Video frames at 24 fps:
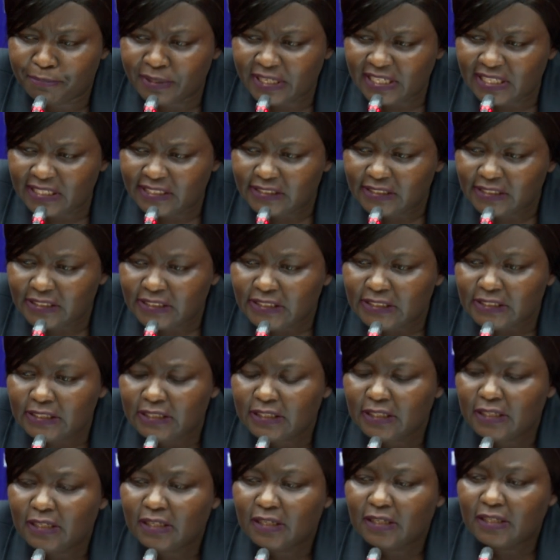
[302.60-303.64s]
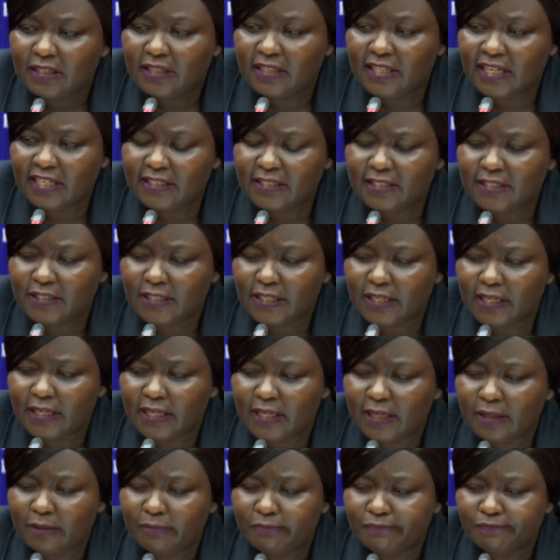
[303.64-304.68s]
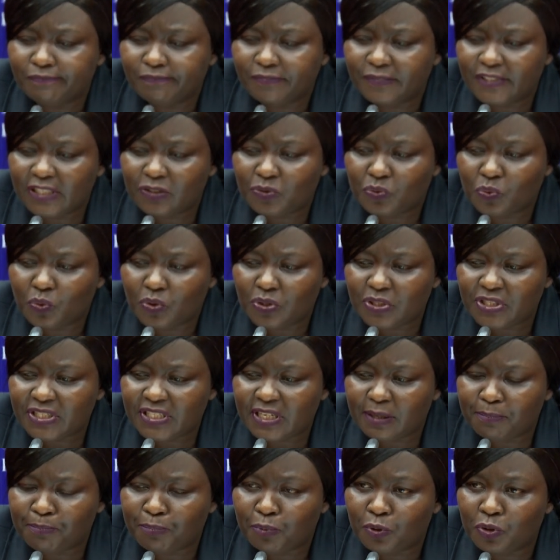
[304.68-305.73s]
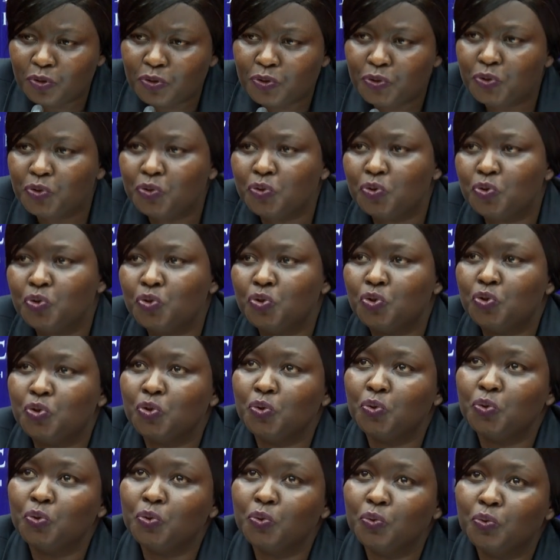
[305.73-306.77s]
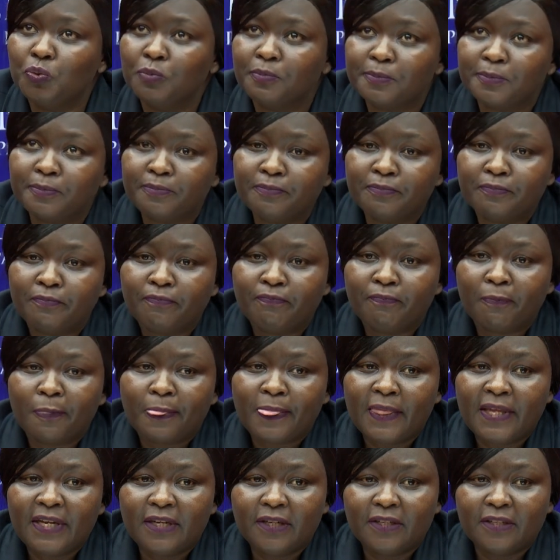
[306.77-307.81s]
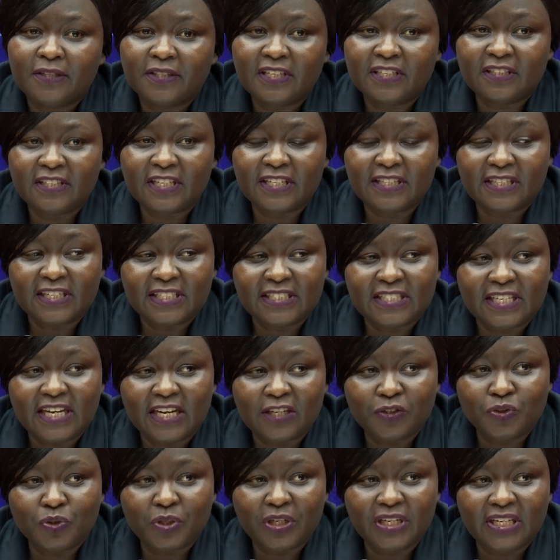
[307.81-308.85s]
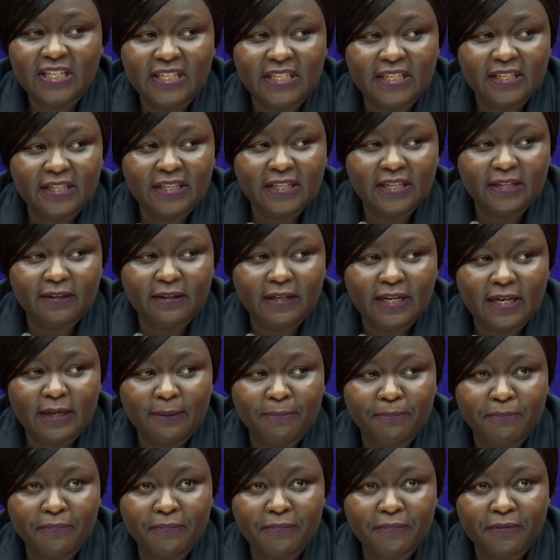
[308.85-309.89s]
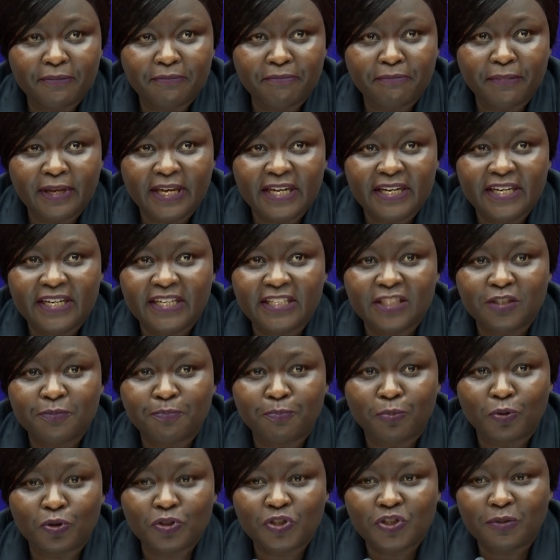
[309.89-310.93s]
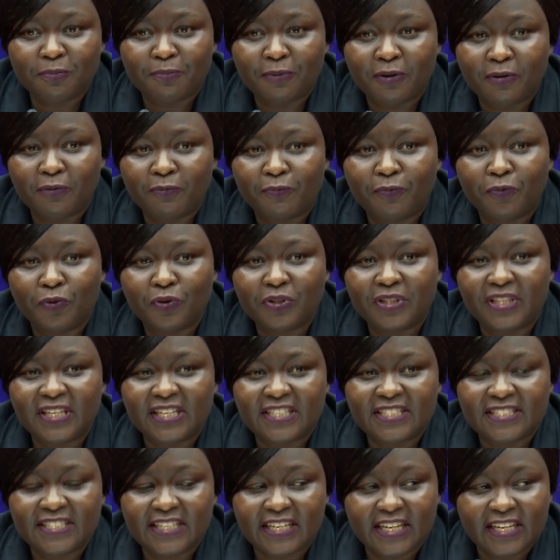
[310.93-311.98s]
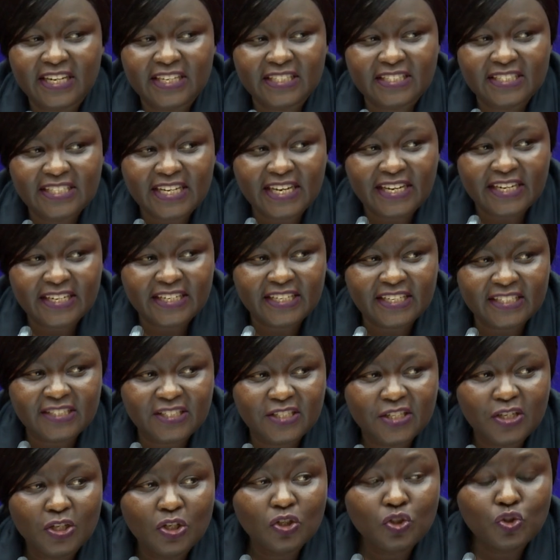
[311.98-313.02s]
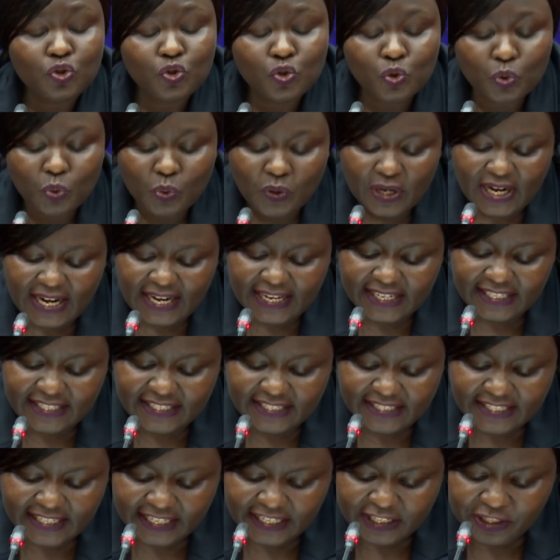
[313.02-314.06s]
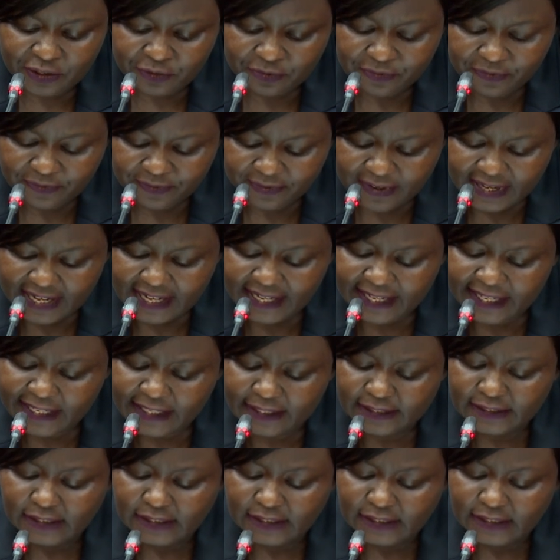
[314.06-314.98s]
bill that that was supposed to that actually made it possible for the Secretariat to identify